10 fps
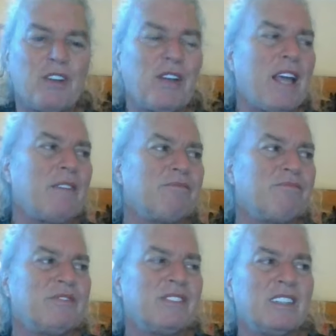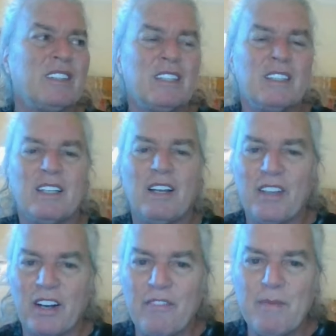Okay.
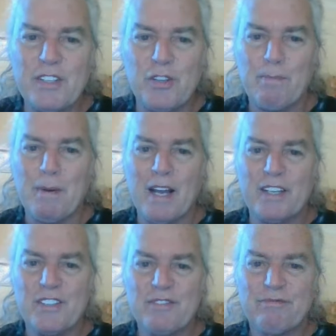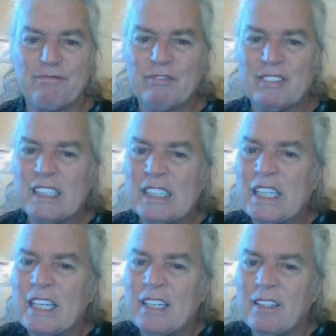I'll get off my soapbox.
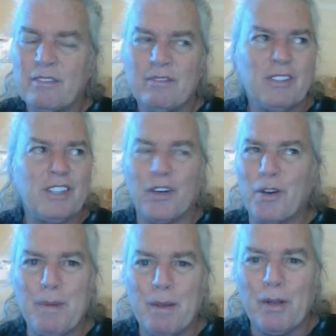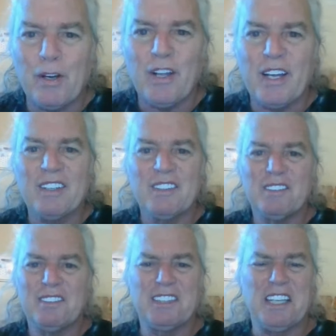Younger people are like,
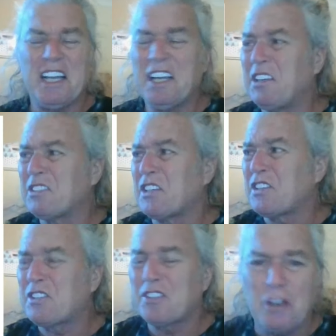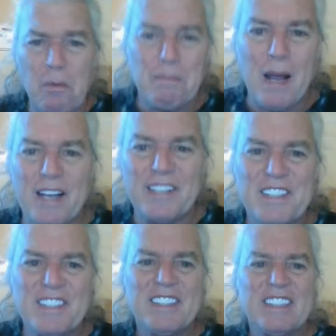what the hell's a
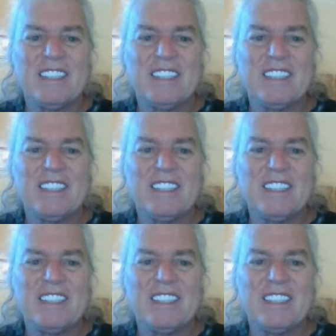soapbox?